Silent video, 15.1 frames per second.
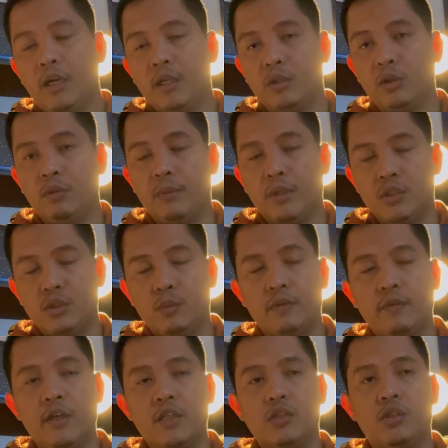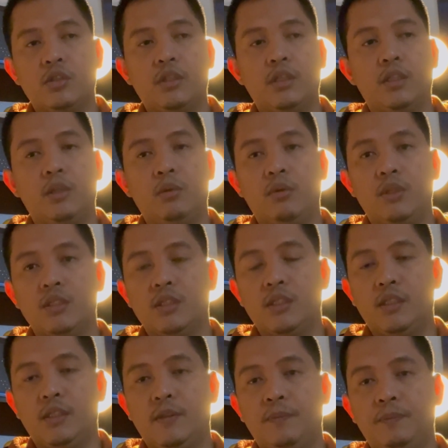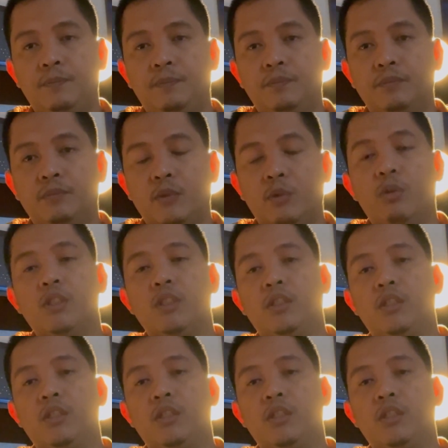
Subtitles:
told my supervisor that it was in